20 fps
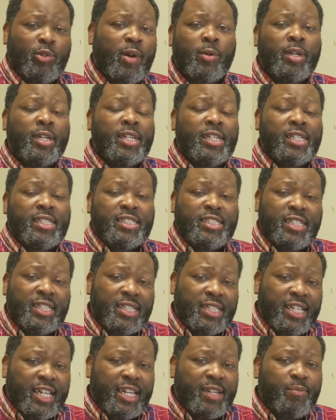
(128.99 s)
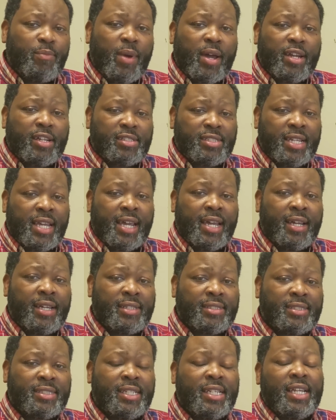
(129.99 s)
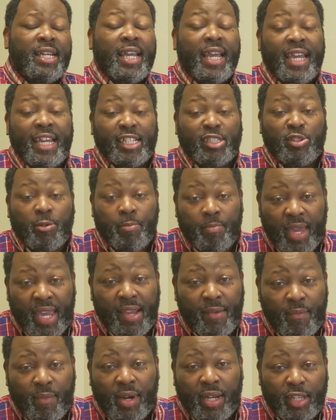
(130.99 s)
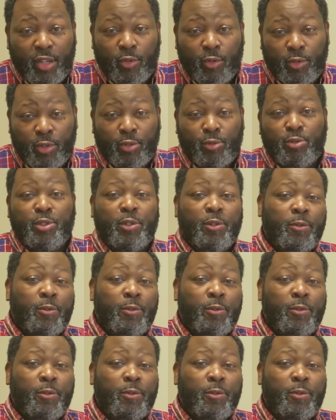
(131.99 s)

set a task you're going to have to follow to get monetized.